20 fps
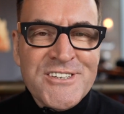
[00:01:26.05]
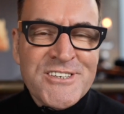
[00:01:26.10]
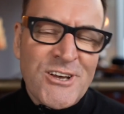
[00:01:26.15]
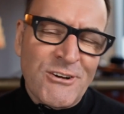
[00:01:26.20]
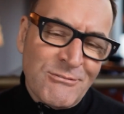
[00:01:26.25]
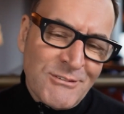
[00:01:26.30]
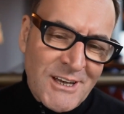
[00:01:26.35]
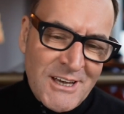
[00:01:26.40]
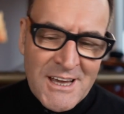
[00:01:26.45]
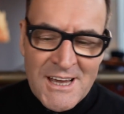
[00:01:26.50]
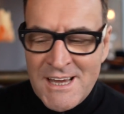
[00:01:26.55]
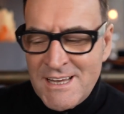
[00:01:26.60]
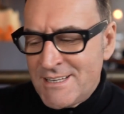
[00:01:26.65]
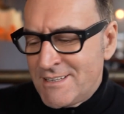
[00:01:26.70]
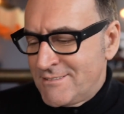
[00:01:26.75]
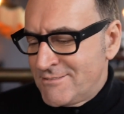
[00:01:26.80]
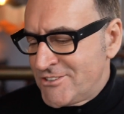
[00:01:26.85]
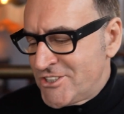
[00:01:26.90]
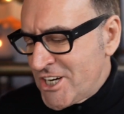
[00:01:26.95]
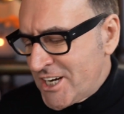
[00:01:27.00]
So
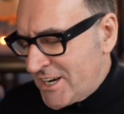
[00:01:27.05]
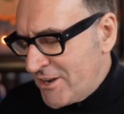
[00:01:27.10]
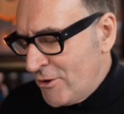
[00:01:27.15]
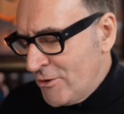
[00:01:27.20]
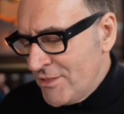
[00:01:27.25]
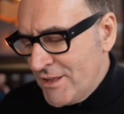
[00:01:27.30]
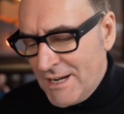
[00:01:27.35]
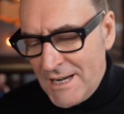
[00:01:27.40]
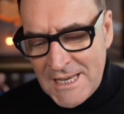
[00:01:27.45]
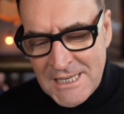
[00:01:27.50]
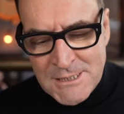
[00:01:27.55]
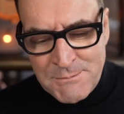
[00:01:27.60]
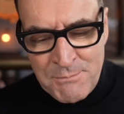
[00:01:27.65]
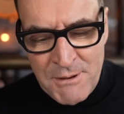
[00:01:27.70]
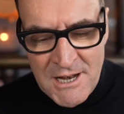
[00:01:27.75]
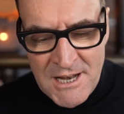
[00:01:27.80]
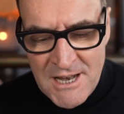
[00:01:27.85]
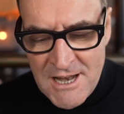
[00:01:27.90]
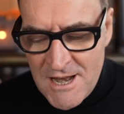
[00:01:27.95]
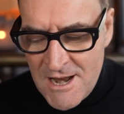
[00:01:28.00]
check out all the links
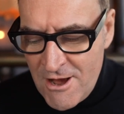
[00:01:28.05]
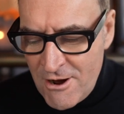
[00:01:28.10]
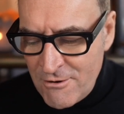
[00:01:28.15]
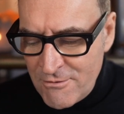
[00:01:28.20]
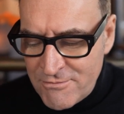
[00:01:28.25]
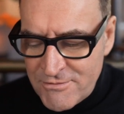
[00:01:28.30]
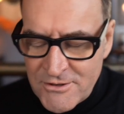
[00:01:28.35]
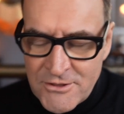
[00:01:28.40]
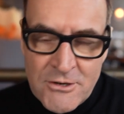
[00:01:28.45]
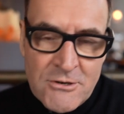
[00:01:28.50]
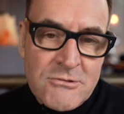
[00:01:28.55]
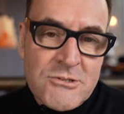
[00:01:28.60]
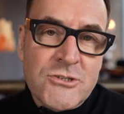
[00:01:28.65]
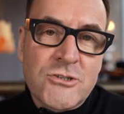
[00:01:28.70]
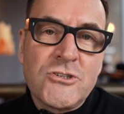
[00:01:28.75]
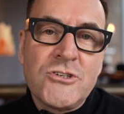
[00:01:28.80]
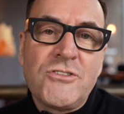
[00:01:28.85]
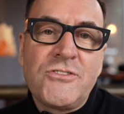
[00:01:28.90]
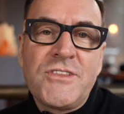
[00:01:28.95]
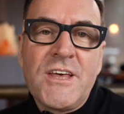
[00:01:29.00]
below for those
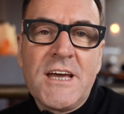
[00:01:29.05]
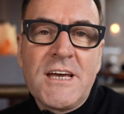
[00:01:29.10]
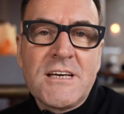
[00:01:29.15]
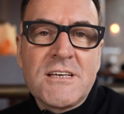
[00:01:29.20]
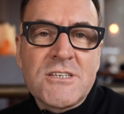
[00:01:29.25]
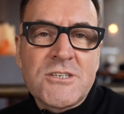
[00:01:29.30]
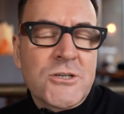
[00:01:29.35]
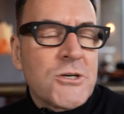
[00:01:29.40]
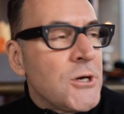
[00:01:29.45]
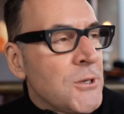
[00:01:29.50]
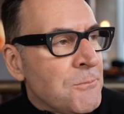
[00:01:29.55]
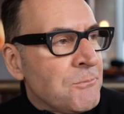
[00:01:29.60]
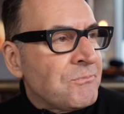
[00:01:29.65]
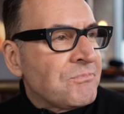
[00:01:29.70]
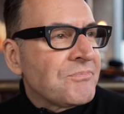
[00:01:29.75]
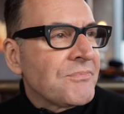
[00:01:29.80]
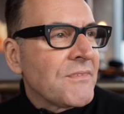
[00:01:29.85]
good things. Good.